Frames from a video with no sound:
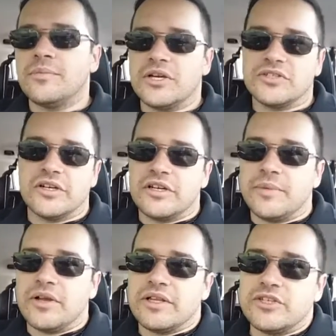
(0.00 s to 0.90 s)
I'm not talking
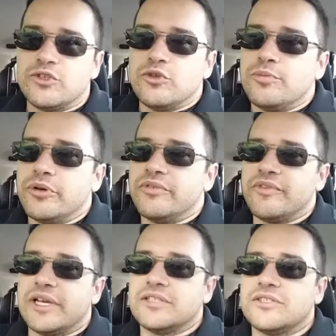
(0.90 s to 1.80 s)
about like super
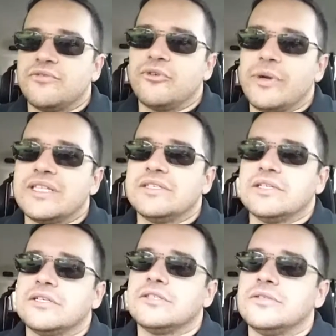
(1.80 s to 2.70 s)
advanced
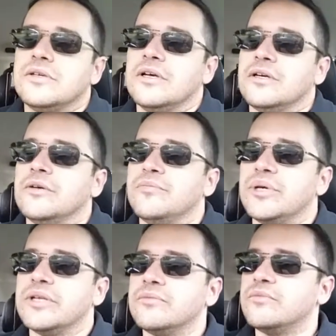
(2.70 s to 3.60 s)
forensics, uh,
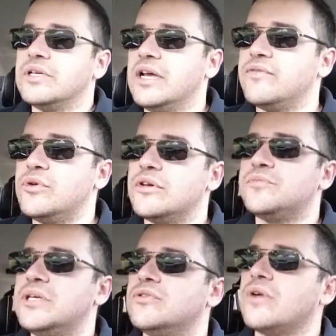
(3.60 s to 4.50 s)
but we can have
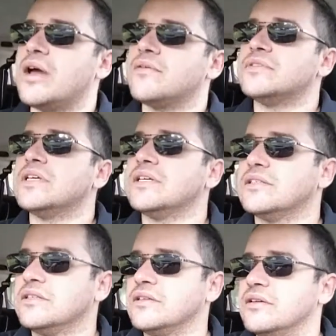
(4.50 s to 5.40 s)
USB drives that
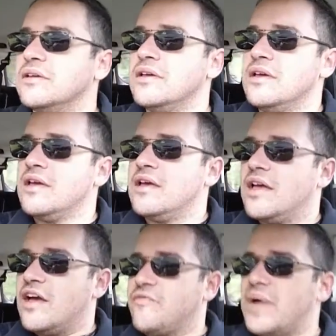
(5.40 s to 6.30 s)
uh,
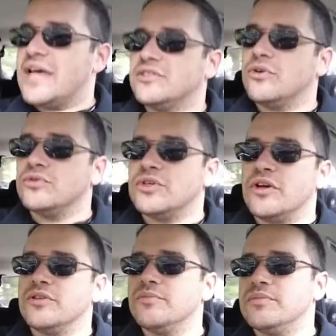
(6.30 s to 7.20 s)
have passcodes
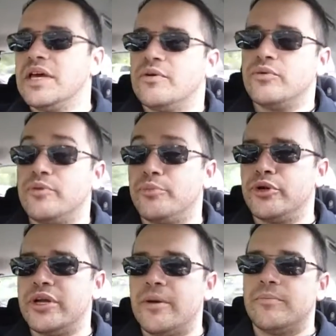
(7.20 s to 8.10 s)
on them that will
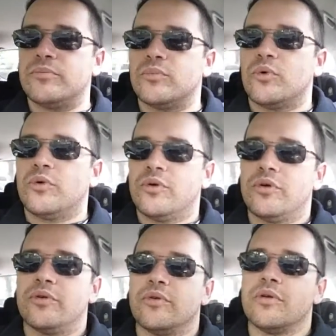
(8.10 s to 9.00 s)
burn up
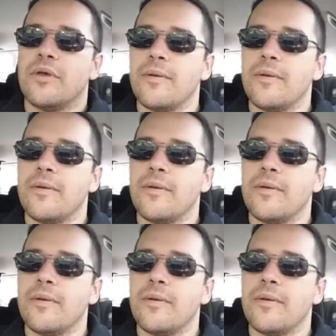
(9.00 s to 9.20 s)
or